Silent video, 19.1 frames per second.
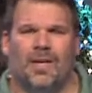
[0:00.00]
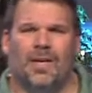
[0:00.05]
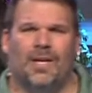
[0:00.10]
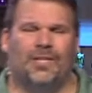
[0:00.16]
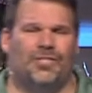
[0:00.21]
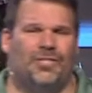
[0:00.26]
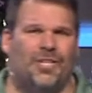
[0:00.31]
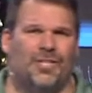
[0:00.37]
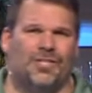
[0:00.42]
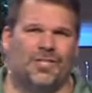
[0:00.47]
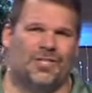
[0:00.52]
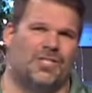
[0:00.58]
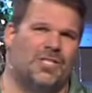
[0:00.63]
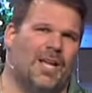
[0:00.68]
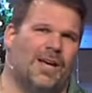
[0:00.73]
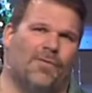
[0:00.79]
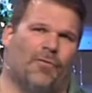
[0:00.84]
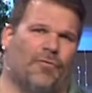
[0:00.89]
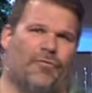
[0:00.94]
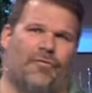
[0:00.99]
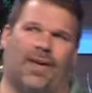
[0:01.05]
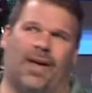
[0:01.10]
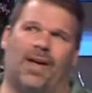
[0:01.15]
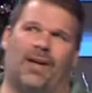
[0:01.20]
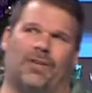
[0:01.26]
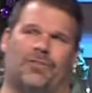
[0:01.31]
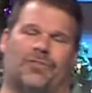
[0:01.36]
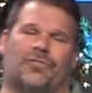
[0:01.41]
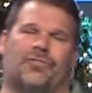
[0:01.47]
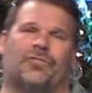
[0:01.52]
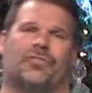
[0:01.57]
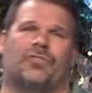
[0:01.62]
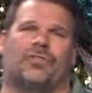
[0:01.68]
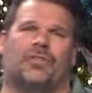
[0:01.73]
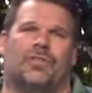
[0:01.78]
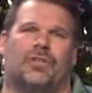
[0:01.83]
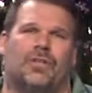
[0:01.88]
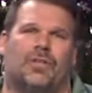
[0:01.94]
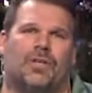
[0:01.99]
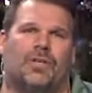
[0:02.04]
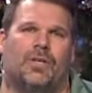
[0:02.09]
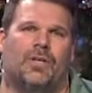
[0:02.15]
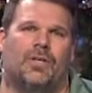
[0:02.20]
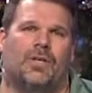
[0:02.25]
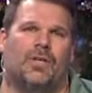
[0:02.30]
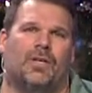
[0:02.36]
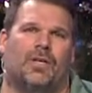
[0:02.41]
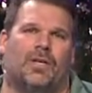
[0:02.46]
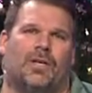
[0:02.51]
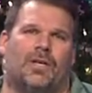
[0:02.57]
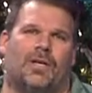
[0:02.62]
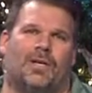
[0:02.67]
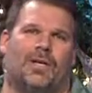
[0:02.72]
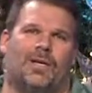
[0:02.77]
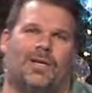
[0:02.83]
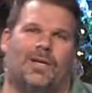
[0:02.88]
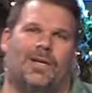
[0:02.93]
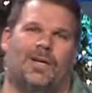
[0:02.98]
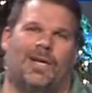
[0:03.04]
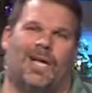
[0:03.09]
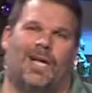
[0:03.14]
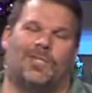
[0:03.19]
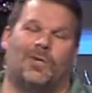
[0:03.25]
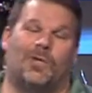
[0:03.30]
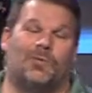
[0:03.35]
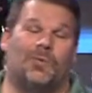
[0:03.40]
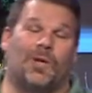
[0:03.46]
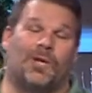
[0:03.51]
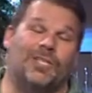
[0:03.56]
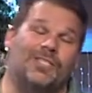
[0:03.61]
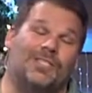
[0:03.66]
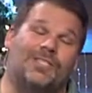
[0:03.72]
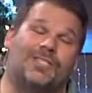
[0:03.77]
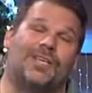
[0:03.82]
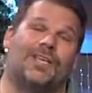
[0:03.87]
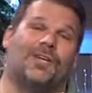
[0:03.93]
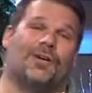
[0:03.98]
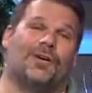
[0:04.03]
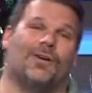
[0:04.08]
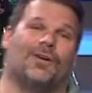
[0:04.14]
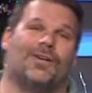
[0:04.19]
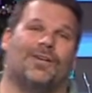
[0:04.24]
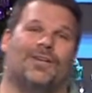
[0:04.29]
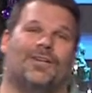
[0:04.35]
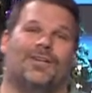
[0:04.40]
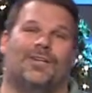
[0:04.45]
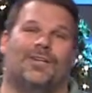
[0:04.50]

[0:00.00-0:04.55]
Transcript: and Jesus never fails. And so, as we consider